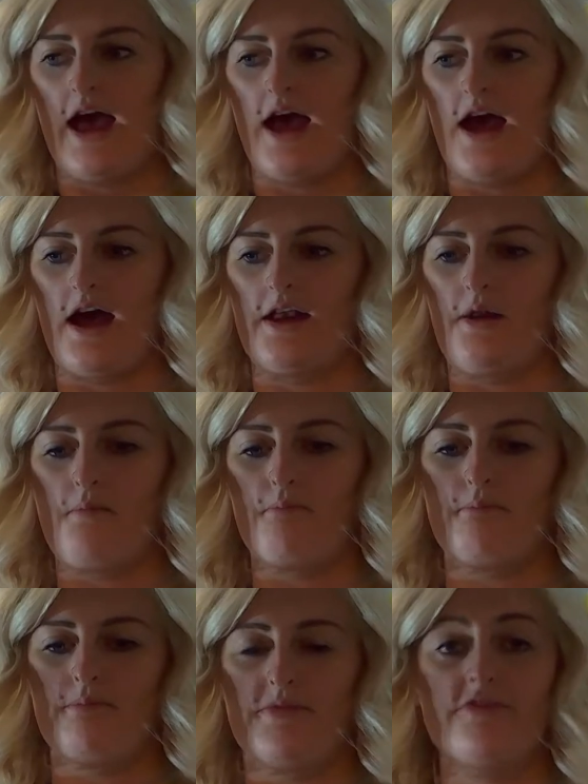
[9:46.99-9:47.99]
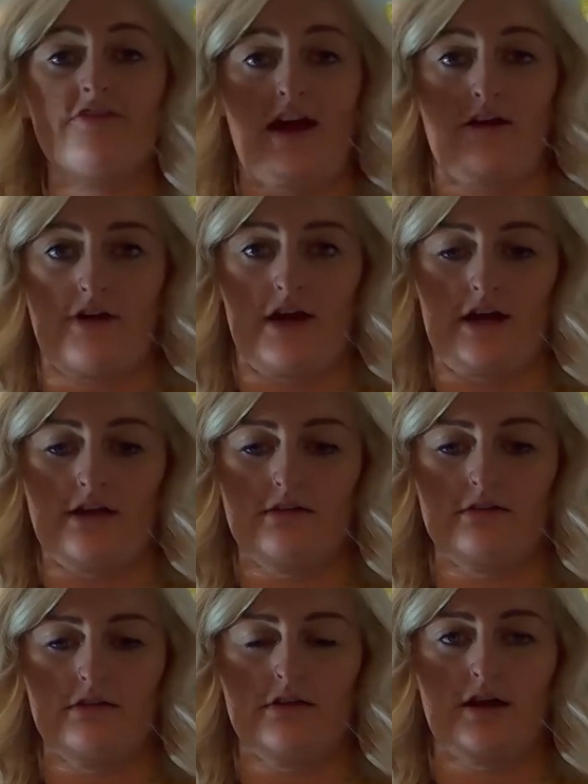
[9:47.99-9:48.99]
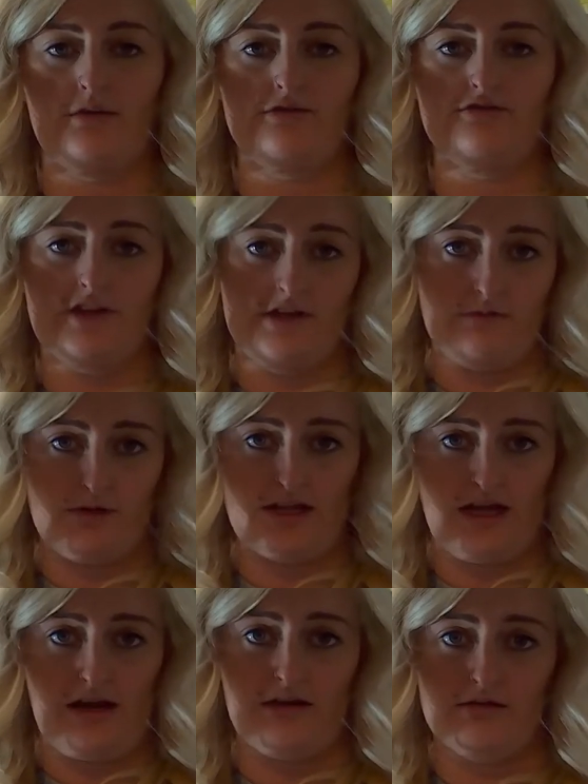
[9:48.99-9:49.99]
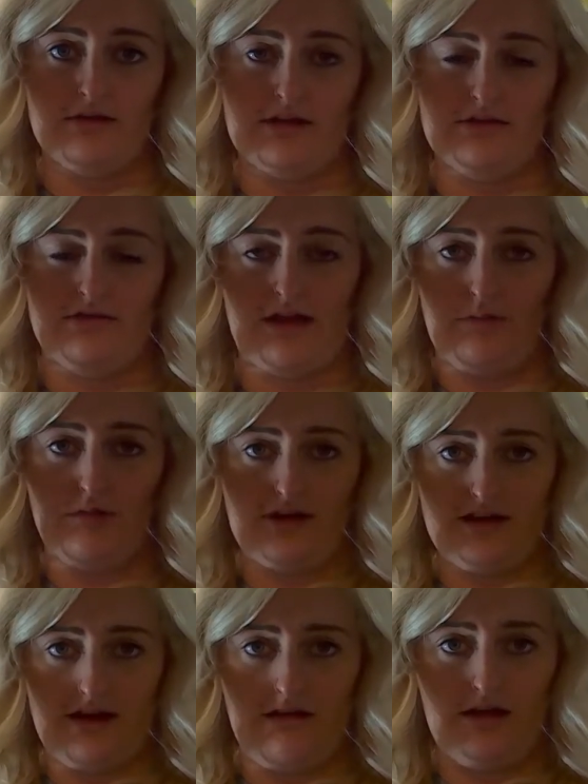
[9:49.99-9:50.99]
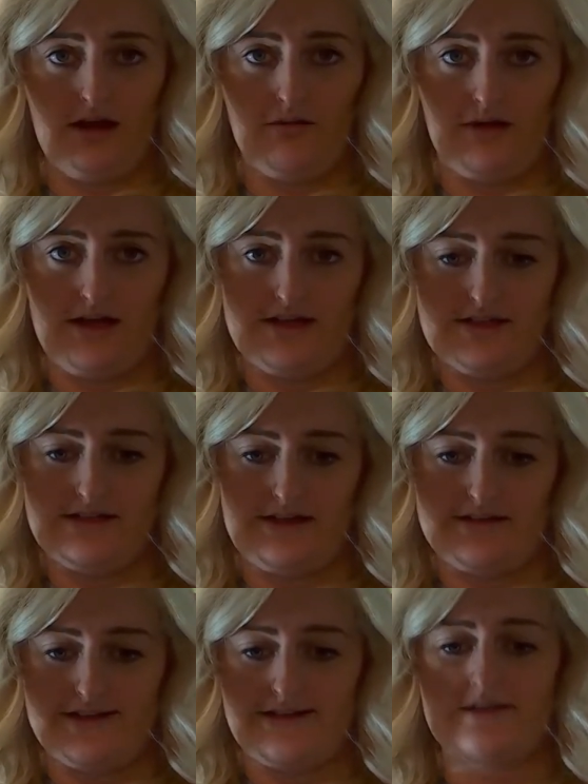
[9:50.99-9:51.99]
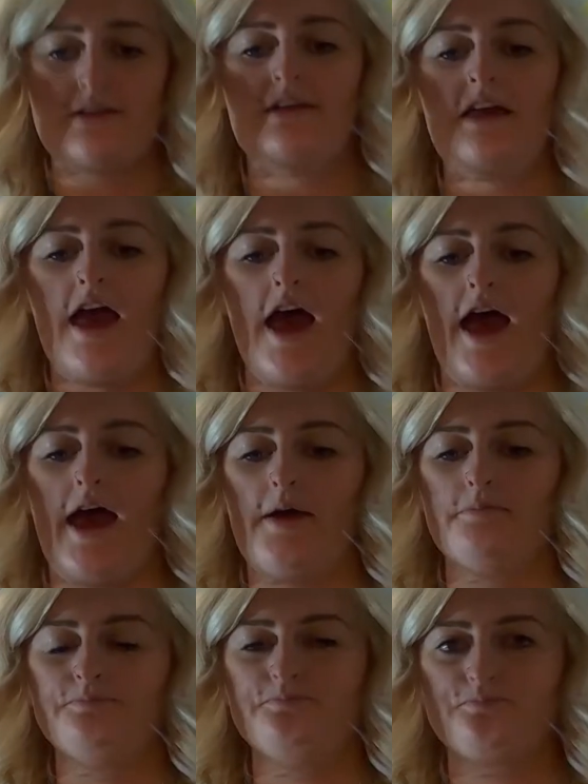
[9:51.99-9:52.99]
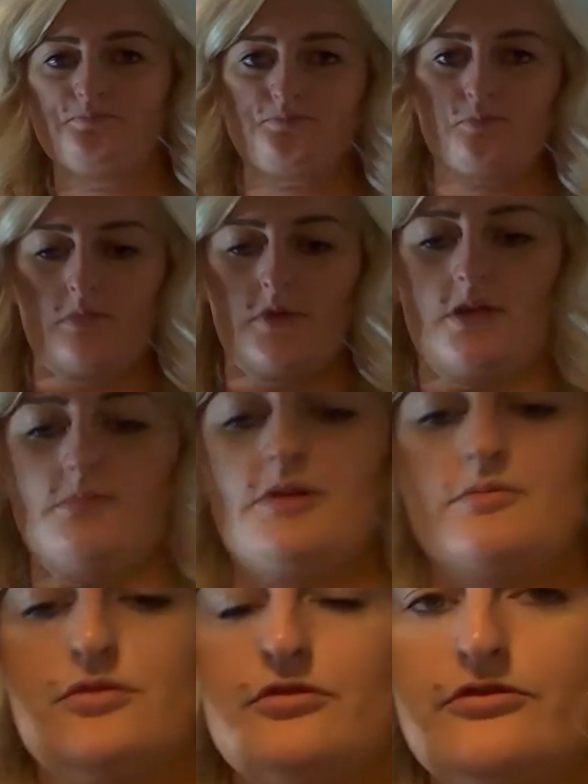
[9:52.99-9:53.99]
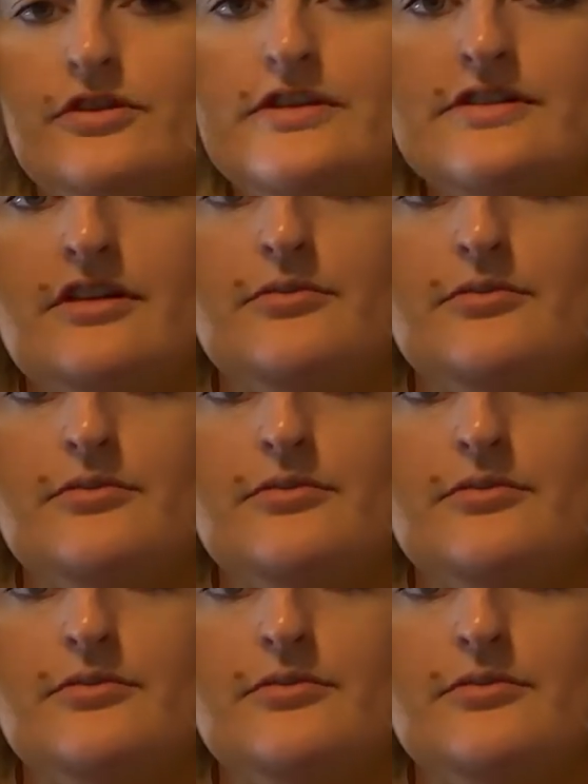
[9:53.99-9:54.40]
and Fahrenheit. I'll figure what that out. I'll put it down here what it is in Celsius. I'm going to move this